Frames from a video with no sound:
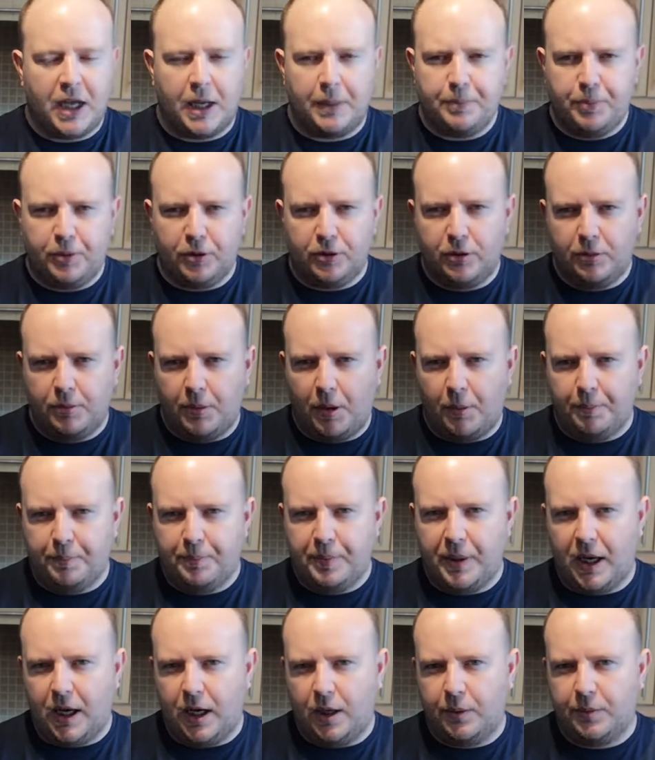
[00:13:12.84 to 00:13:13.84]
I put them on
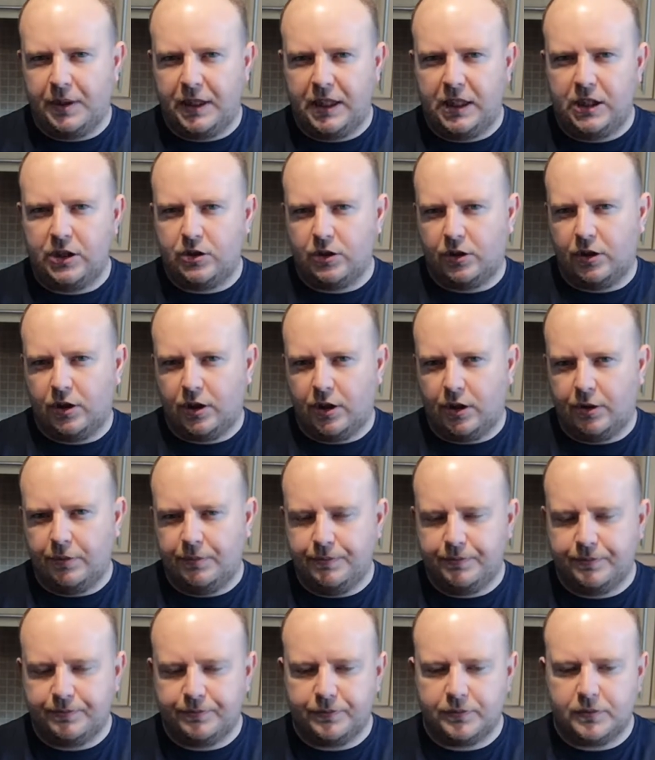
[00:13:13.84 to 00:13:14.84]
par with each other
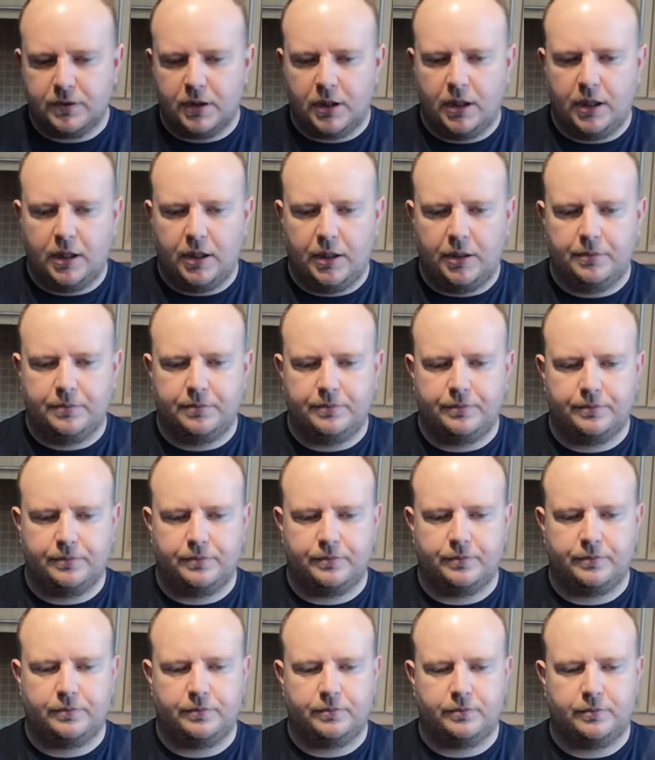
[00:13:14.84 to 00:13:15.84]
though.
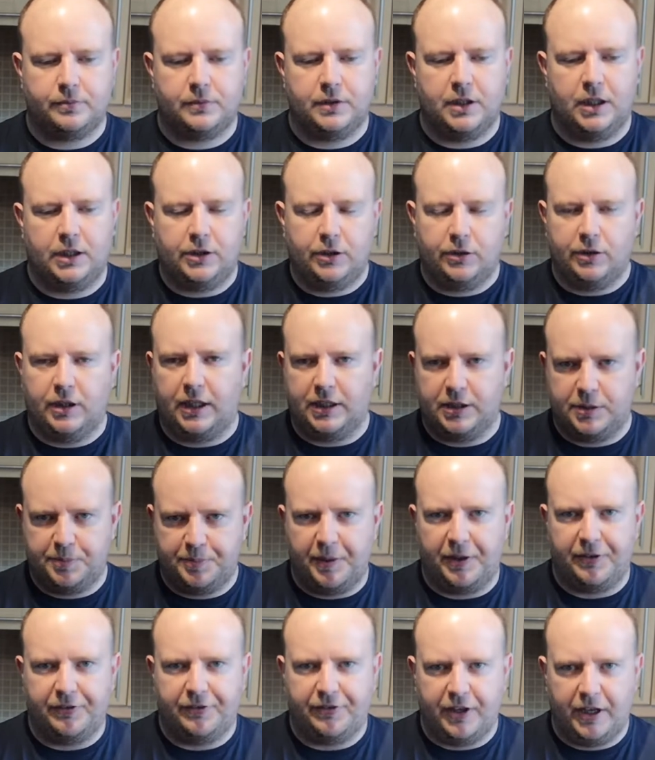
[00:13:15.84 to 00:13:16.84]
I do like
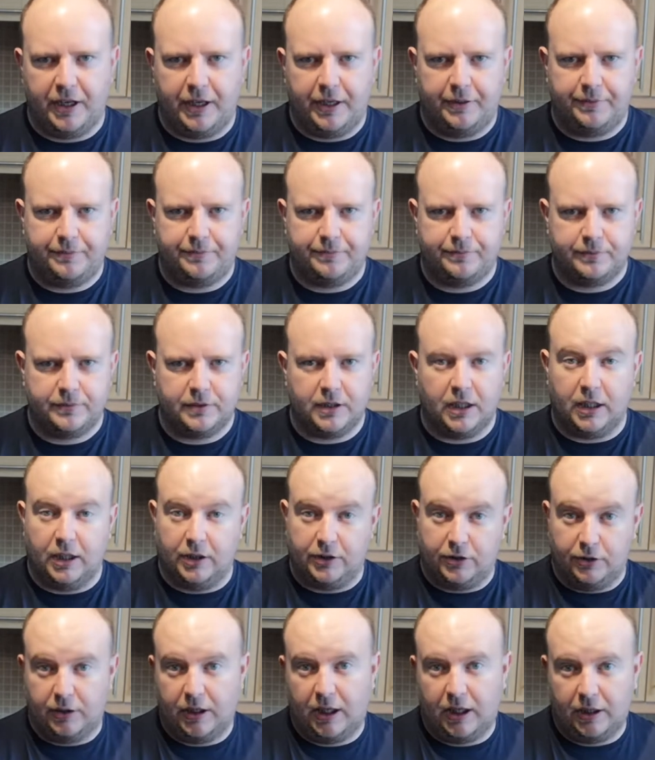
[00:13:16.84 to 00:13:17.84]
Spitfire and I
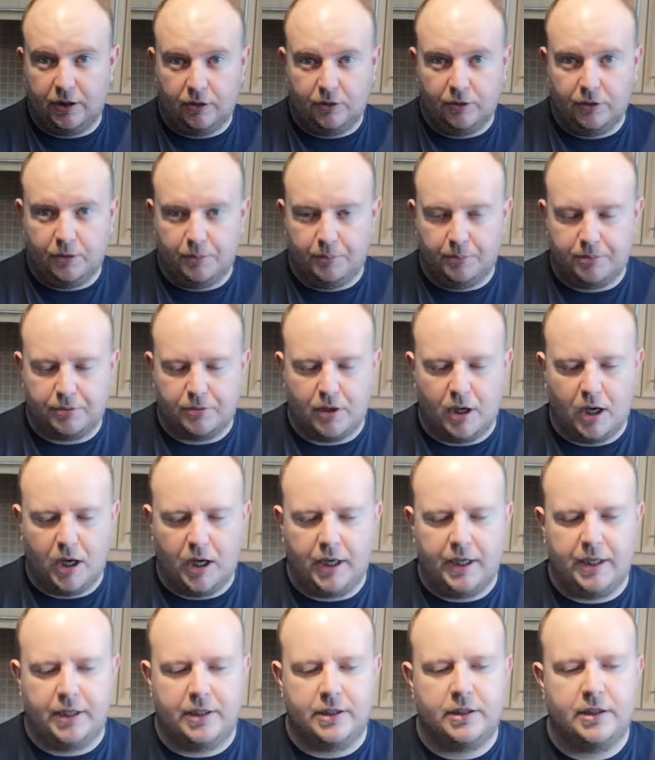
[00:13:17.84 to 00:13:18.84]
do like London
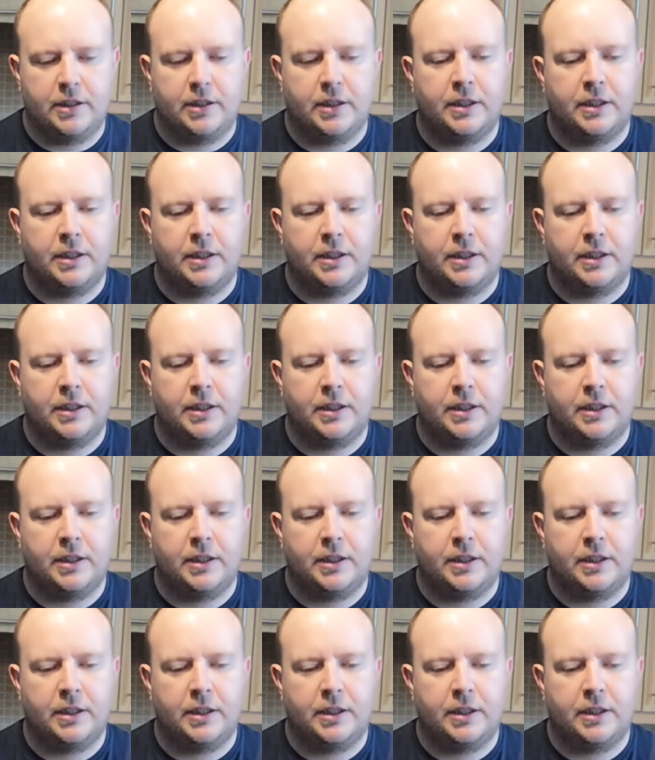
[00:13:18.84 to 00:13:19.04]
Pride.